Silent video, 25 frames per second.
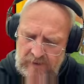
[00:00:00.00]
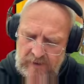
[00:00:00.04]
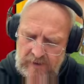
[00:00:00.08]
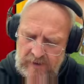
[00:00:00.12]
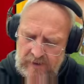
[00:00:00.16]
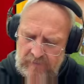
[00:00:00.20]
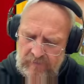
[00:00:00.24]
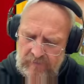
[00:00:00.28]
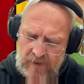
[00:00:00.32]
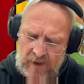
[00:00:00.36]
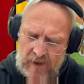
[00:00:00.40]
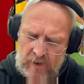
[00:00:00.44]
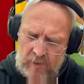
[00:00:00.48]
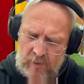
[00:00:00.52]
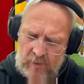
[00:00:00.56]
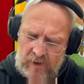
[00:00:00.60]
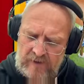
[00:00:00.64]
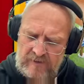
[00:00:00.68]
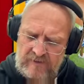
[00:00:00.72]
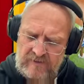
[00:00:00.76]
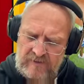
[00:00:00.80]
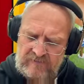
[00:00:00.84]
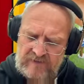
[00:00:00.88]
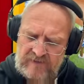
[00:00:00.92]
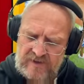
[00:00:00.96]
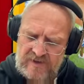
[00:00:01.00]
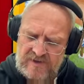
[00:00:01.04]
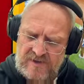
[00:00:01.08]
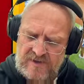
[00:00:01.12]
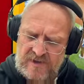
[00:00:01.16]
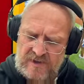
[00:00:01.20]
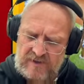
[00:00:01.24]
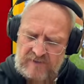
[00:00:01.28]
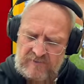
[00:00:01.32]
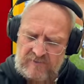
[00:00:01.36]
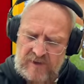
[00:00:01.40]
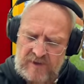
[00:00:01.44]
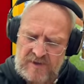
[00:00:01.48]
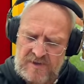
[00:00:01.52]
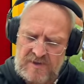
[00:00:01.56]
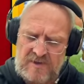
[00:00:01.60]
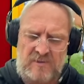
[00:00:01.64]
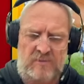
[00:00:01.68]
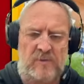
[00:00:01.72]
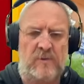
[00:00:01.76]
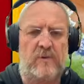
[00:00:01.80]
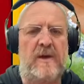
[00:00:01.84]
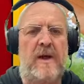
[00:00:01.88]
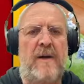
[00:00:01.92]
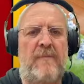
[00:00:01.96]
I wonder if these decorations
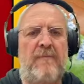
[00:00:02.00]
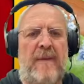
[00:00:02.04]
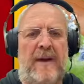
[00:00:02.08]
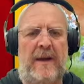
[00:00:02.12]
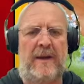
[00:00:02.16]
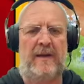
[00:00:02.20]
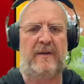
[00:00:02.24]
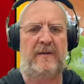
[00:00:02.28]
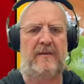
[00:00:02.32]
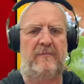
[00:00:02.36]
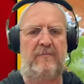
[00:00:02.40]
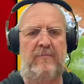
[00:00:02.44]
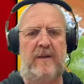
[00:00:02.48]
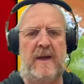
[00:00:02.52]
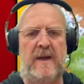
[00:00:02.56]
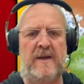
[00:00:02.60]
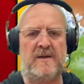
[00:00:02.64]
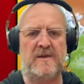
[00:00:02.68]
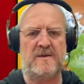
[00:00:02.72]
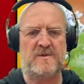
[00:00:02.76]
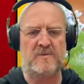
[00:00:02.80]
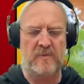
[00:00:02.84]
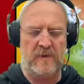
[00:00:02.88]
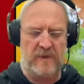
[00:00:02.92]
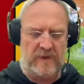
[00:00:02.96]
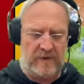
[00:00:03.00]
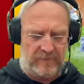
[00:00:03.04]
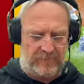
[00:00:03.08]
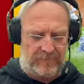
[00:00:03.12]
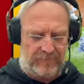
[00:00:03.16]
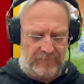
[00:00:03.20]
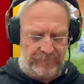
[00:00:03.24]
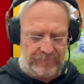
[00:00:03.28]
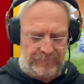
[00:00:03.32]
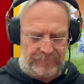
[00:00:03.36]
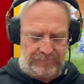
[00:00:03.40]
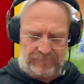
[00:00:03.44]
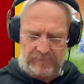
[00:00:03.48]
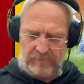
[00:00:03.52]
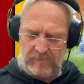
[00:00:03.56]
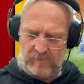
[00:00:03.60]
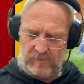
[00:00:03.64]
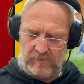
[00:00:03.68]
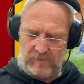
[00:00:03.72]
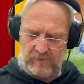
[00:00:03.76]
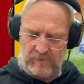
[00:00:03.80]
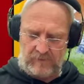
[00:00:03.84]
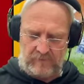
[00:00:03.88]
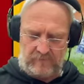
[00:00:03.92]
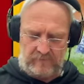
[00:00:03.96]
will come back as well.
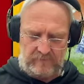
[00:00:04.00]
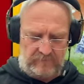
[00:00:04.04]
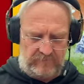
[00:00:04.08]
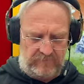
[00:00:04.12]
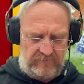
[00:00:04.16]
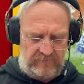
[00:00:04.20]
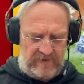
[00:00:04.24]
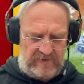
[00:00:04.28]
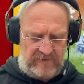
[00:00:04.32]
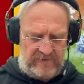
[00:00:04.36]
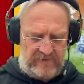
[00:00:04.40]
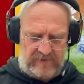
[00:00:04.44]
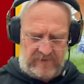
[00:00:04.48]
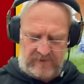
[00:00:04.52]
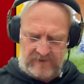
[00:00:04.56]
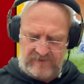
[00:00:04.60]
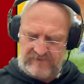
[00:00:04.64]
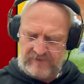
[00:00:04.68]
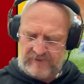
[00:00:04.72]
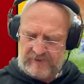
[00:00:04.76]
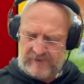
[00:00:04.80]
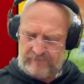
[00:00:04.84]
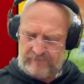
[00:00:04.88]
Very nice, Philip.